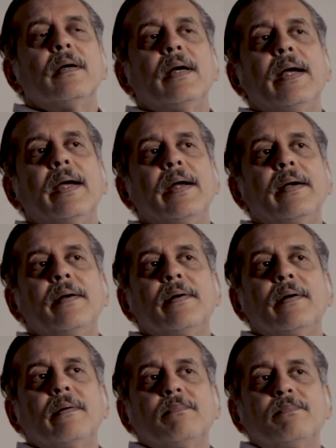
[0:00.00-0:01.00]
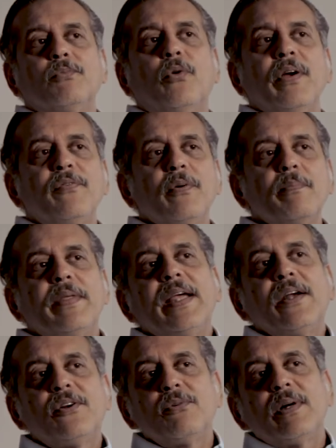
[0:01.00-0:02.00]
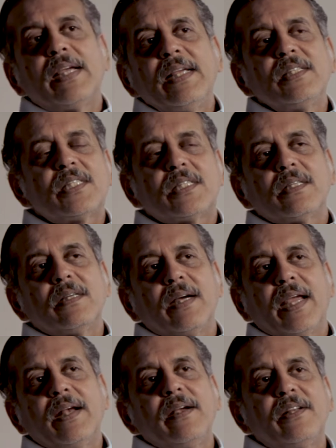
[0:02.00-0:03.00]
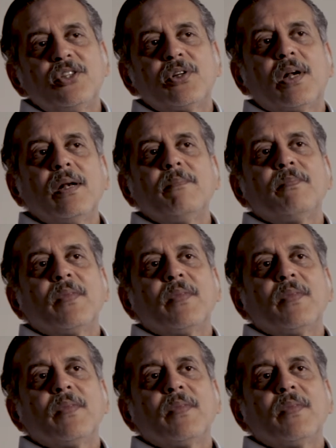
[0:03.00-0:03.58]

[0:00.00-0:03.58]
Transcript: And uh, going from there to again, again digital,